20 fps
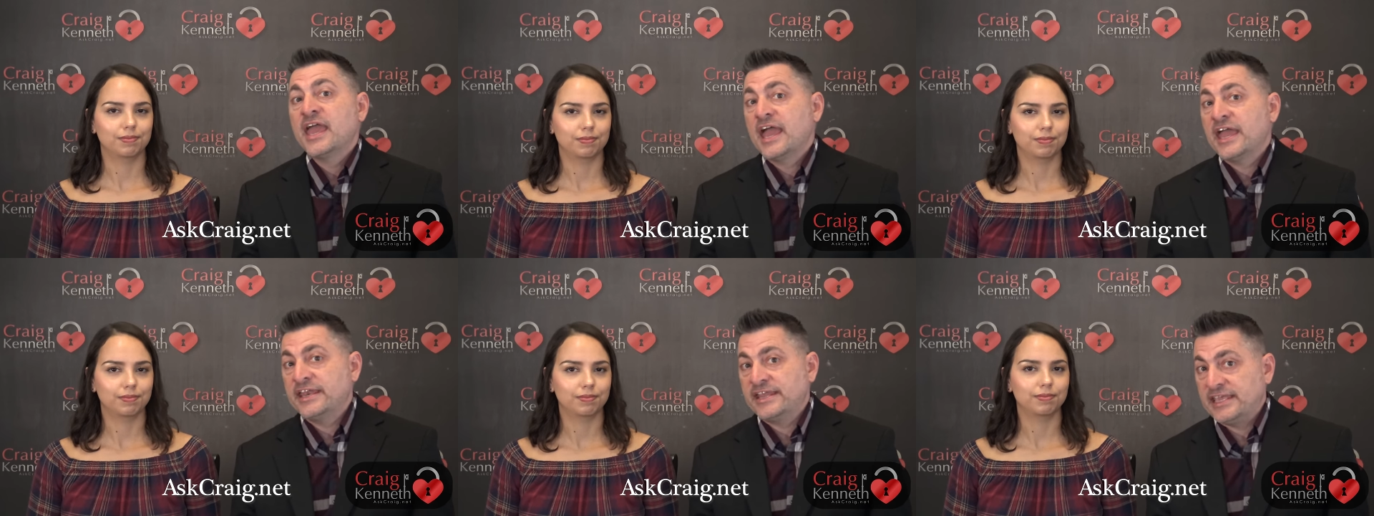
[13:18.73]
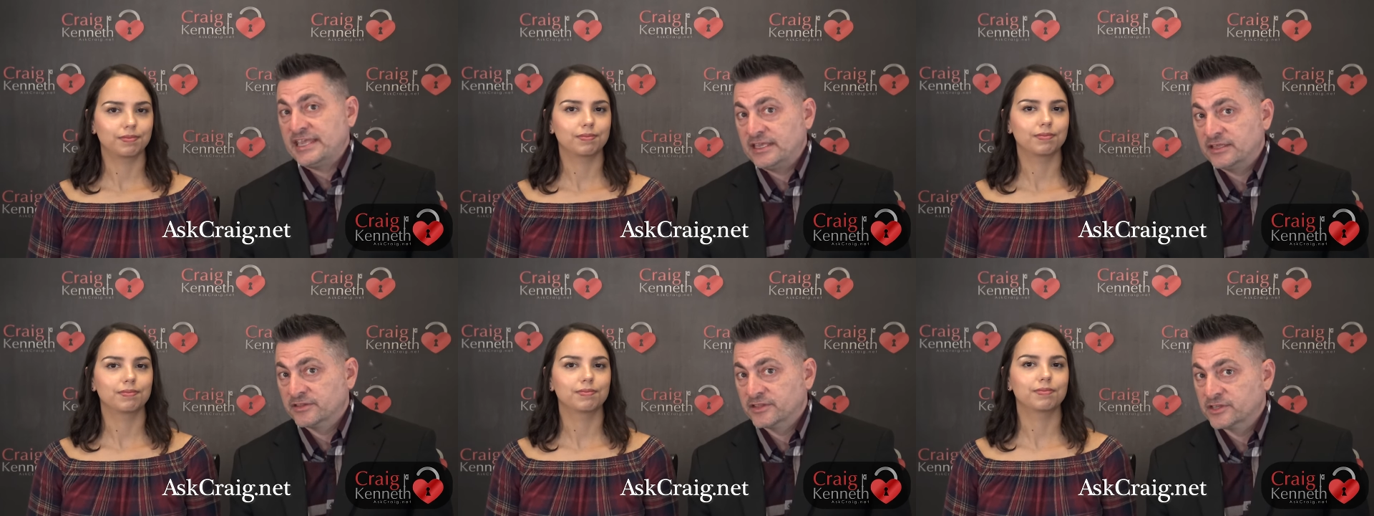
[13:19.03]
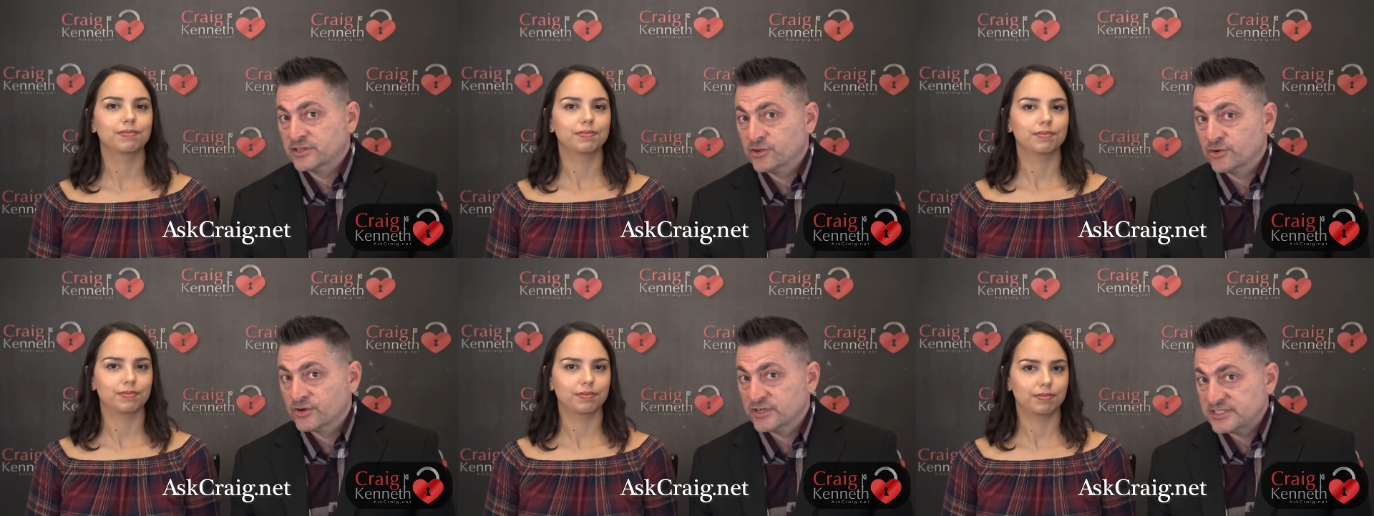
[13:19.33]
Speaker 1: and
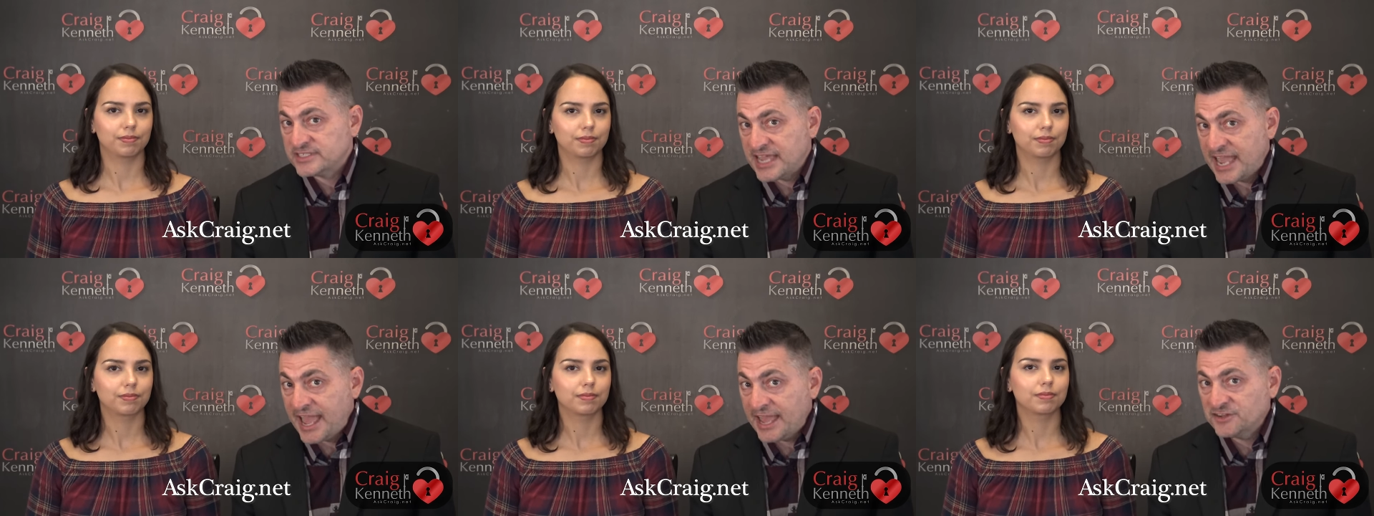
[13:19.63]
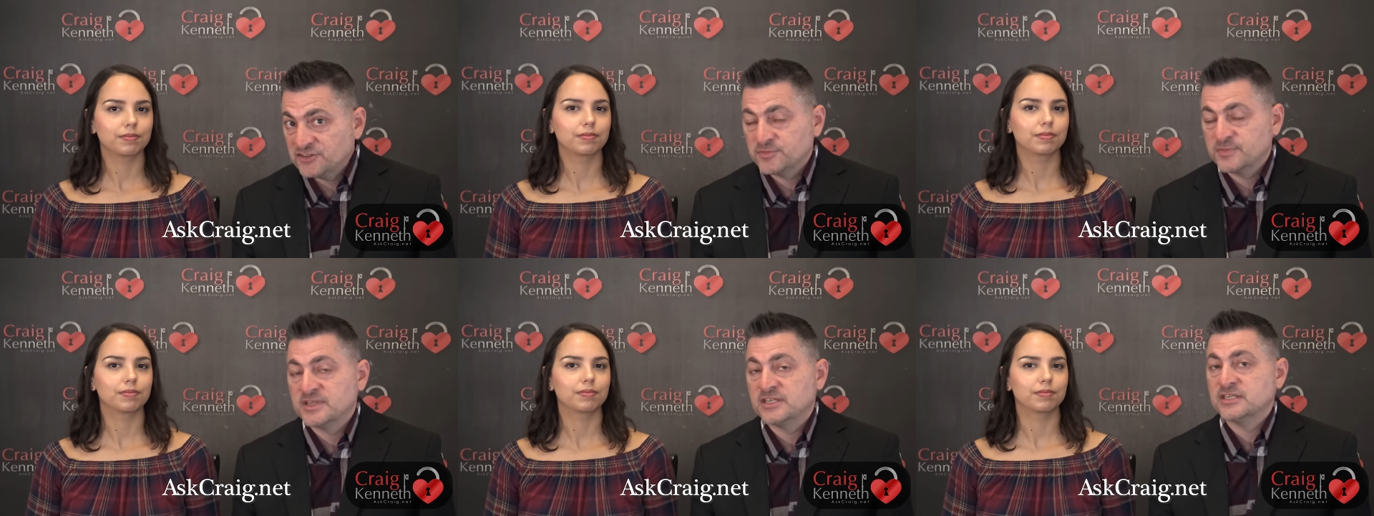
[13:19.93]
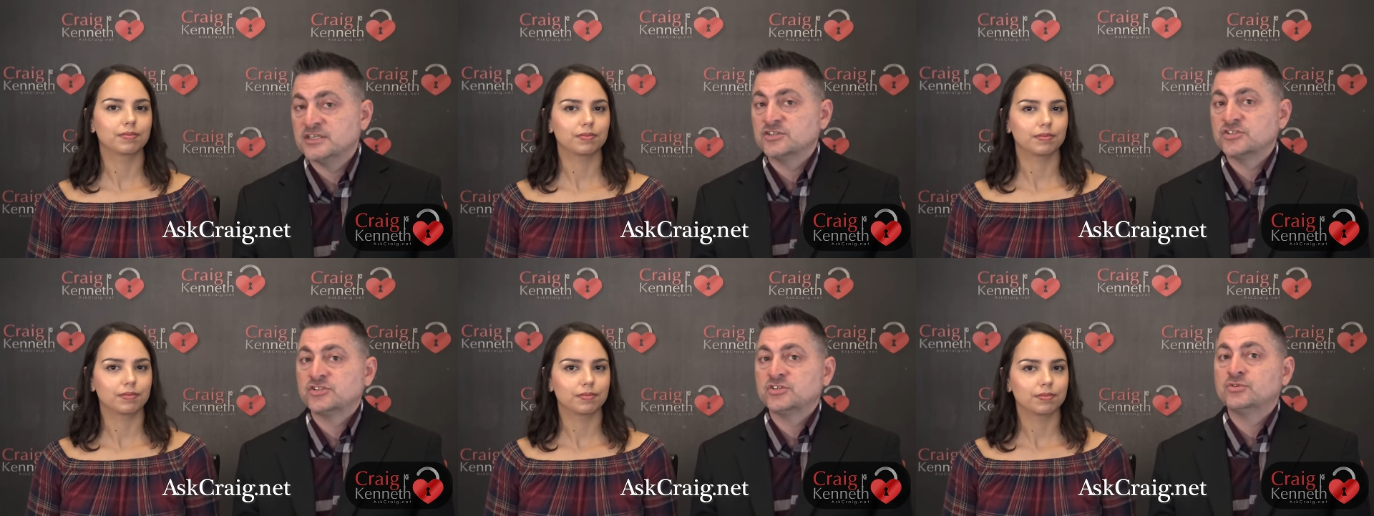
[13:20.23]
healing your attachment
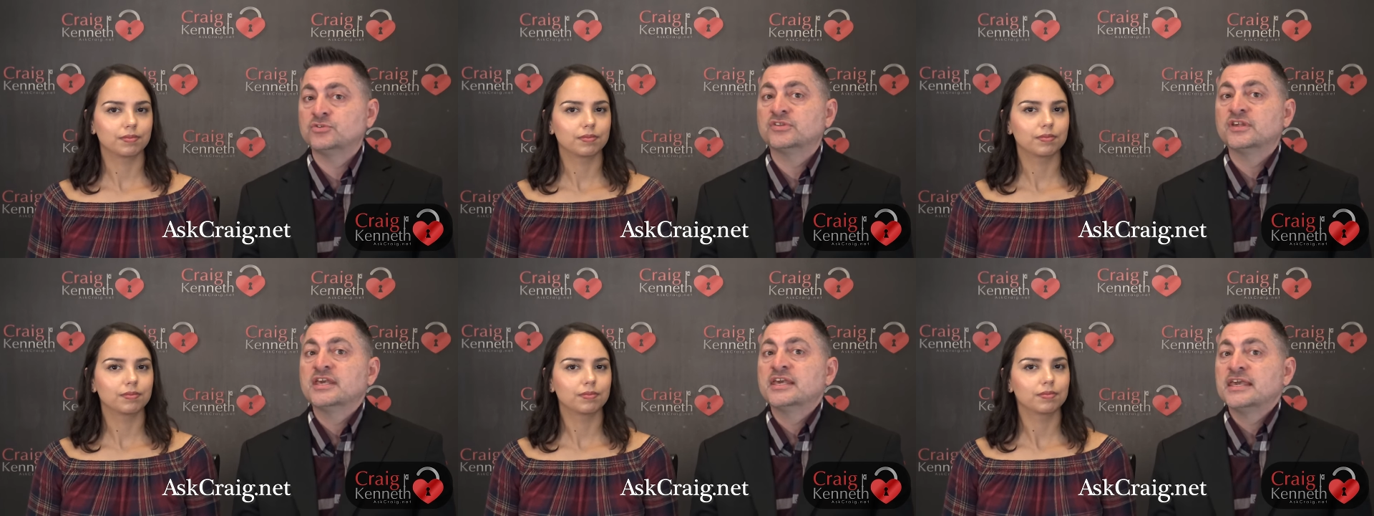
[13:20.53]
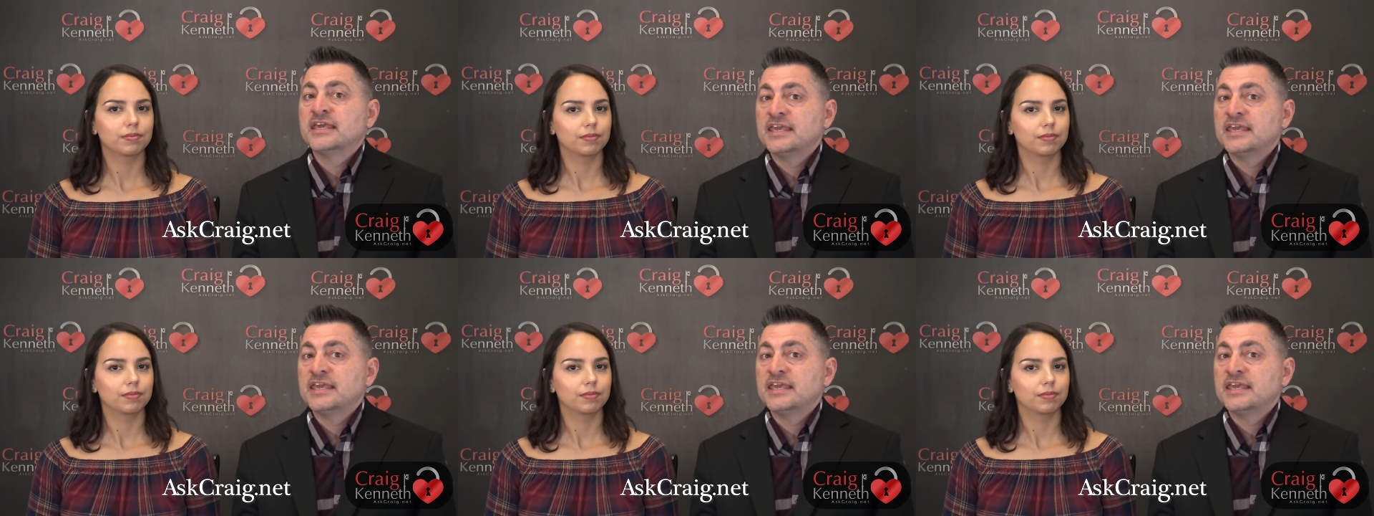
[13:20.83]
issues